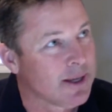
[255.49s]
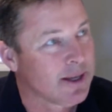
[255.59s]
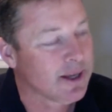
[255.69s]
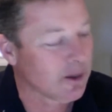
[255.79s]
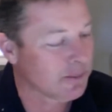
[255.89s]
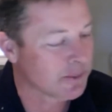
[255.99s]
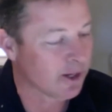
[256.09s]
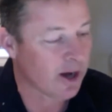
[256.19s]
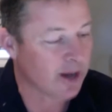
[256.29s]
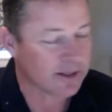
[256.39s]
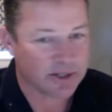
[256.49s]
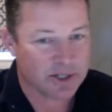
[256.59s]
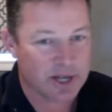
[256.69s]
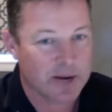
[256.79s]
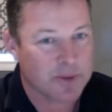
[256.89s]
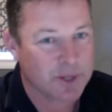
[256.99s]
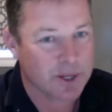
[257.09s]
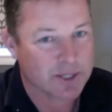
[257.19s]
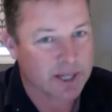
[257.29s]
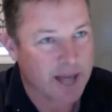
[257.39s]
And I'm delighted to share with
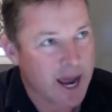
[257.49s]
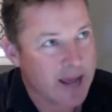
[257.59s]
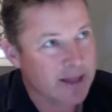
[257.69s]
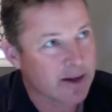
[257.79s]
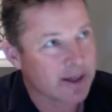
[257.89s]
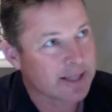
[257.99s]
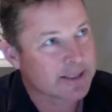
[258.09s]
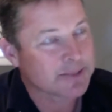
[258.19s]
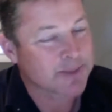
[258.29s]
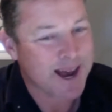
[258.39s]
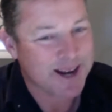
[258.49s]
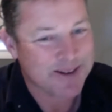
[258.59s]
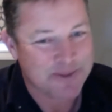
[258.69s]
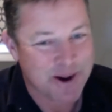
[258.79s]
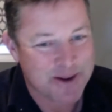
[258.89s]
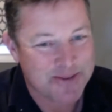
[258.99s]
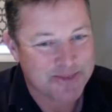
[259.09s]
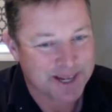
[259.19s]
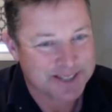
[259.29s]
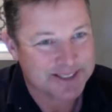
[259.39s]
you today that I guess as part of my
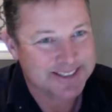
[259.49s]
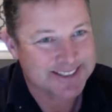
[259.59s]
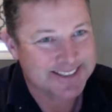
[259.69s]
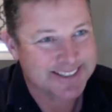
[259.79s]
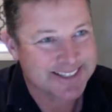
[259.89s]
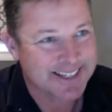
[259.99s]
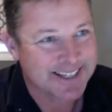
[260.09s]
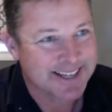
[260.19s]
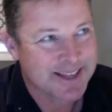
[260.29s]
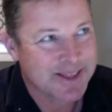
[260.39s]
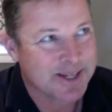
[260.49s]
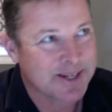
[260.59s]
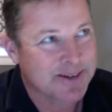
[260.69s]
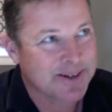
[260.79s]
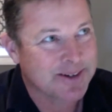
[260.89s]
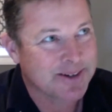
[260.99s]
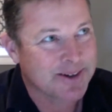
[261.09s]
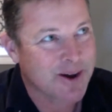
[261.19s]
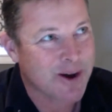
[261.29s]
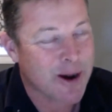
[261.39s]
reflections that
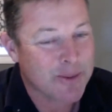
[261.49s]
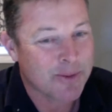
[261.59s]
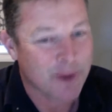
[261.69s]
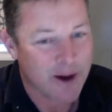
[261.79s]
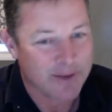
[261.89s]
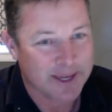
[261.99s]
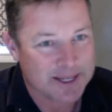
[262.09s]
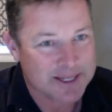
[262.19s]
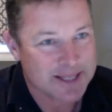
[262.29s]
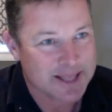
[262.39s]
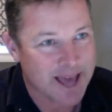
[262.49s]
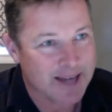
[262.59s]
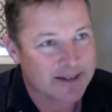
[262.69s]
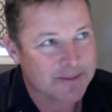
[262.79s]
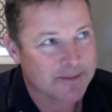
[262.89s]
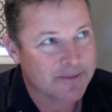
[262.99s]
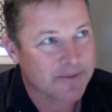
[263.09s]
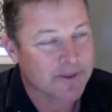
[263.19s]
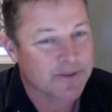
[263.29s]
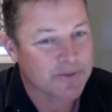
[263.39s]
I'm arriving into that
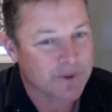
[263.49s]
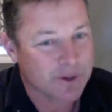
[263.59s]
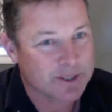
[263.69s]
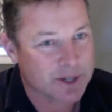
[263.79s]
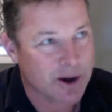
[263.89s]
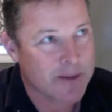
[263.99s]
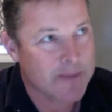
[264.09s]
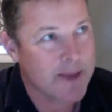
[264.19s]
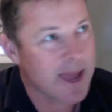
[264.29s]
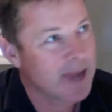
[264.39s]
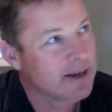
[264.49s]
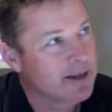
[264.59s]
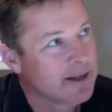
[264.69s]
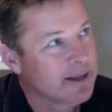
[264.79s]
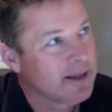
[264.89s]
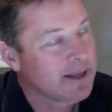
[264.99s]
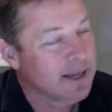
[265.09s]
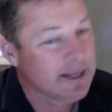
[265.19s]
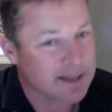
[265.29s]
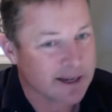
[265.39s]
for the first time, and
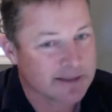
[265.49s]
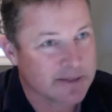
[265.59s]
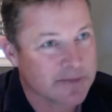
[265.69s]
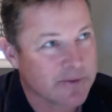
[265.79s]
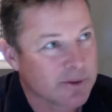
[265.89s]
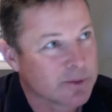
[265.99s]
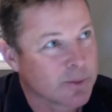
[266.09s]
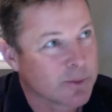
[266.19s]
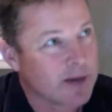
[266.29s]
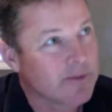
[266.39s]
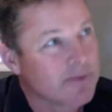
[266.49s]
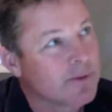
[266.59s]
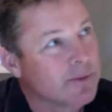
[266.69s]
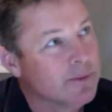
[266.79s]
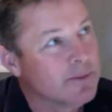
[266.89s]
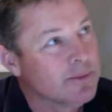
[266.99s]
it does, it feels wonderful.